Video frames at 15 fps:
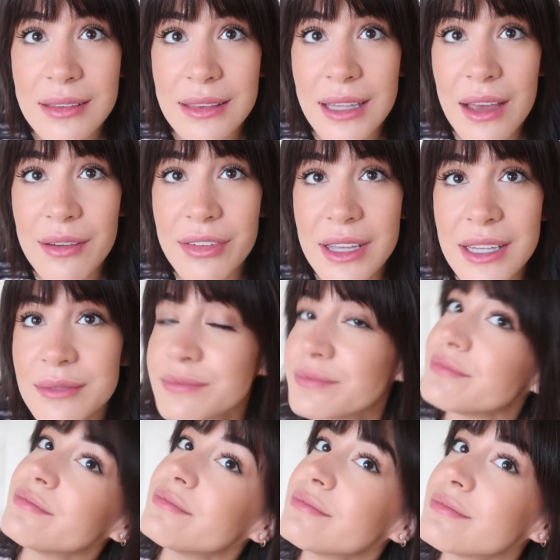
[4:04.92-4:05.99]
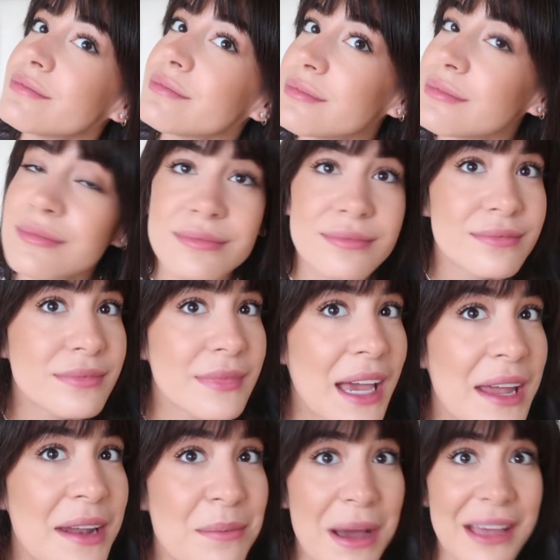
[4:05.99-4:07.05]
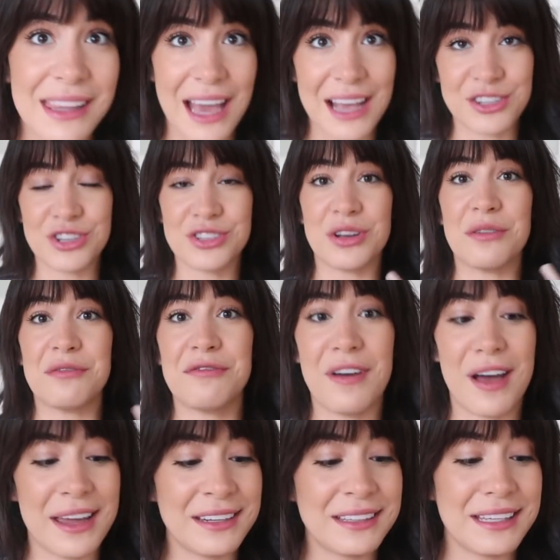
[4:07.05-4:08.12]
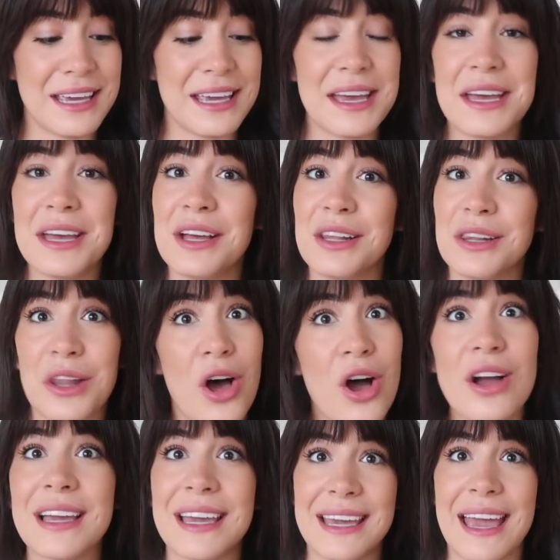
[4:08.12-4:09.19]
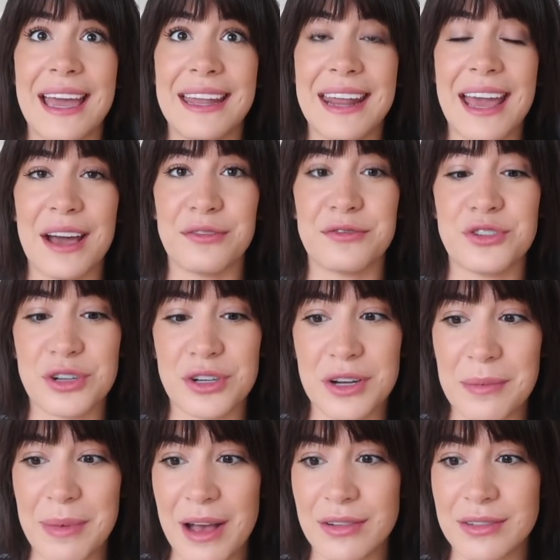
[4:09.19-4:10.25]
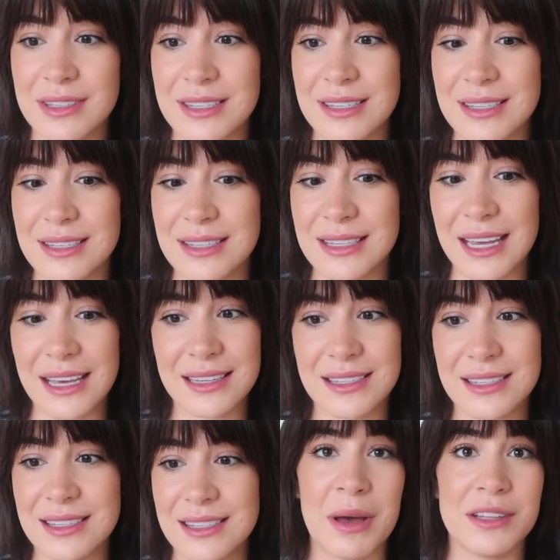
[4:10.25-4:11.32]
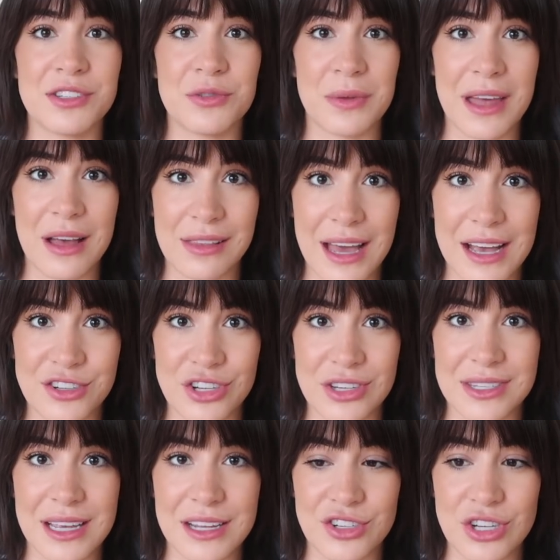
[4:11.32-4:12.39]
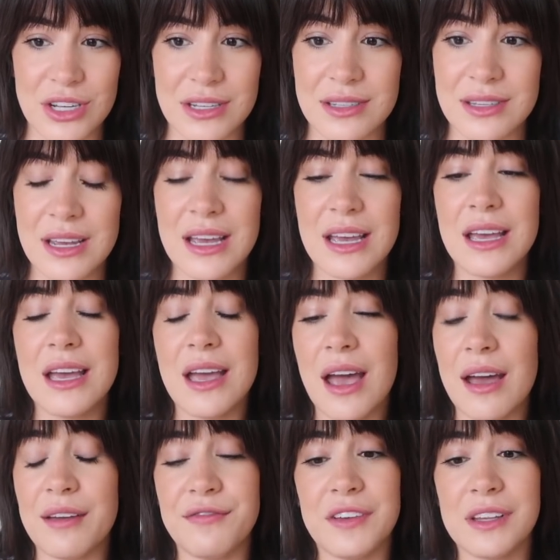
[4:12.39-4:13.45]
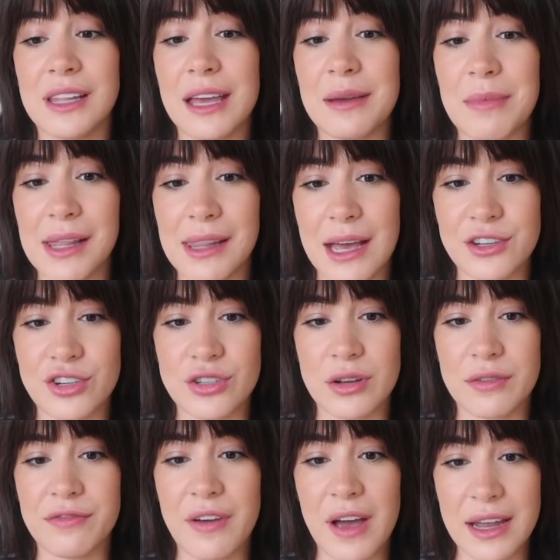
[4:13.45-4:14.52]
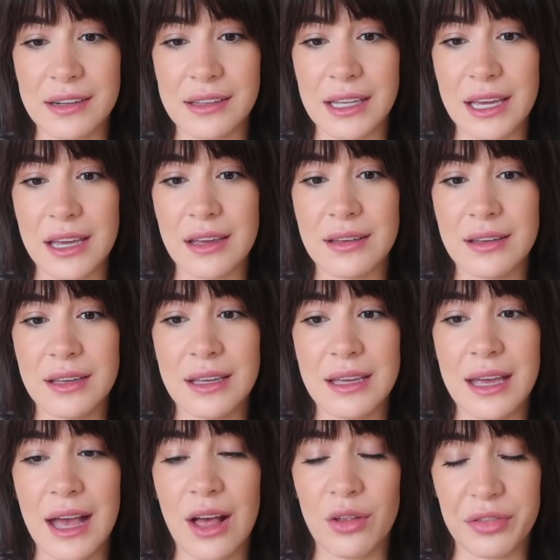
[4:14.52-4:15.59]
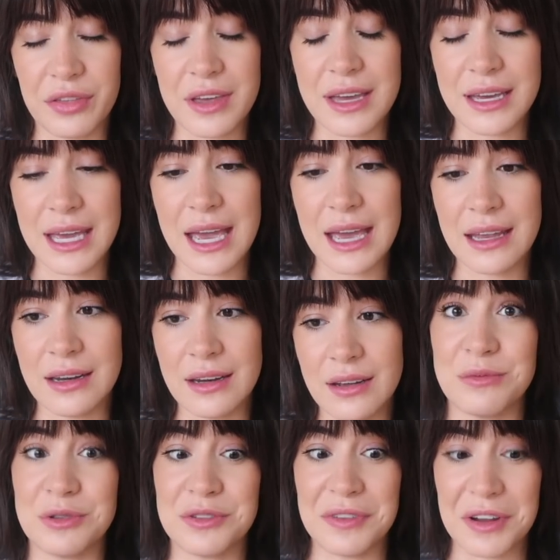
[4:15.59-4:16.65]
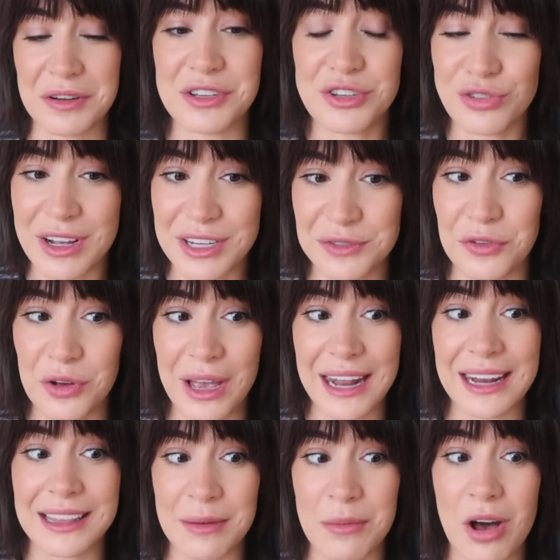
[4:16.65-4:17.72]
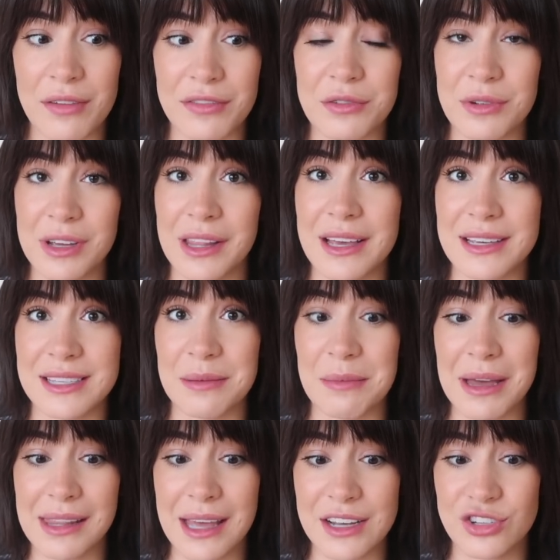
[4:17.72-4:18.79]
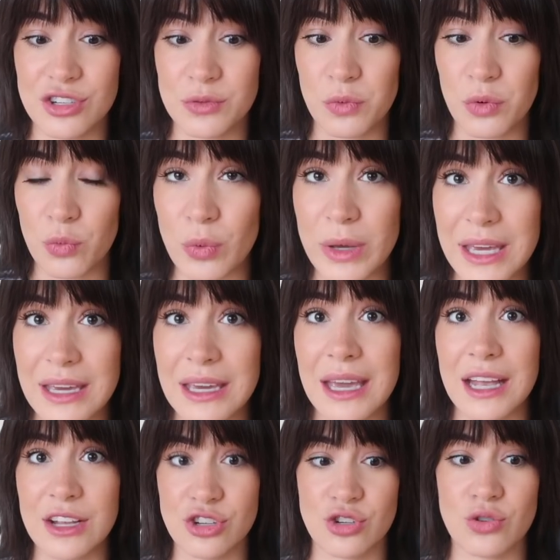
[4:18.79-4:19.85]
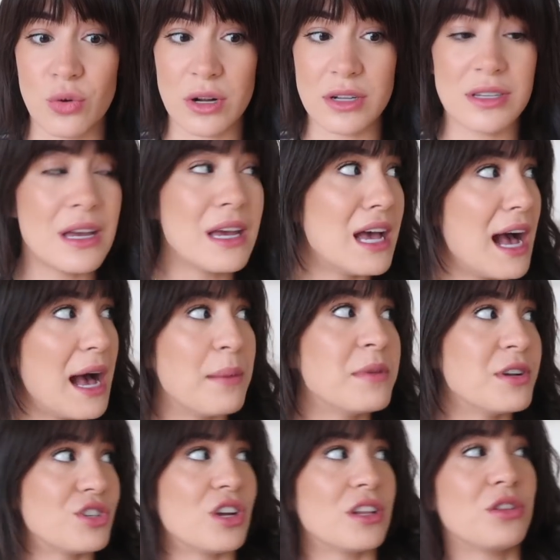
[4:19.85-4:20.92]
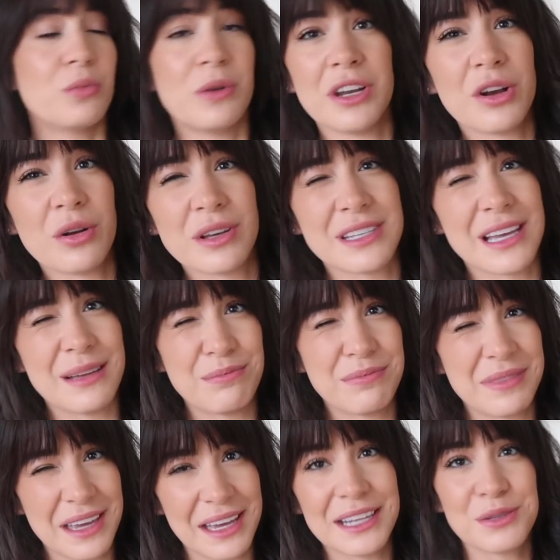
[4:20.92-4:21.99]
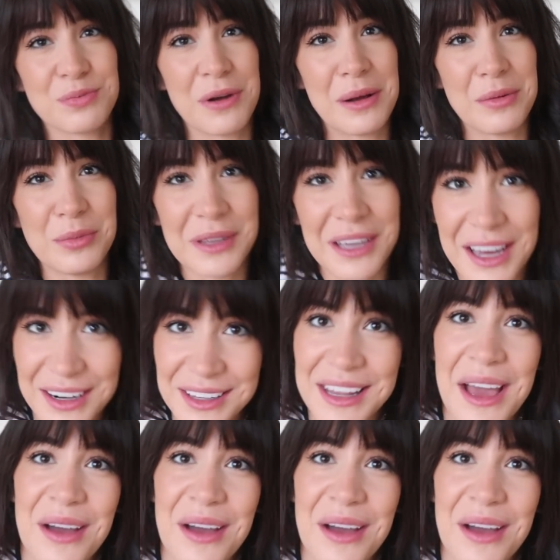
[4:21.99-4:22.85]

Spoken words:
love it. And my lashes are finally long again after about 6 months without lash extensions. I feel like my lashes are finally healthy again. It was very stressful getting them off and realizing my lashes were weak and short. I'm gonna shut the window because I think it's probably kind of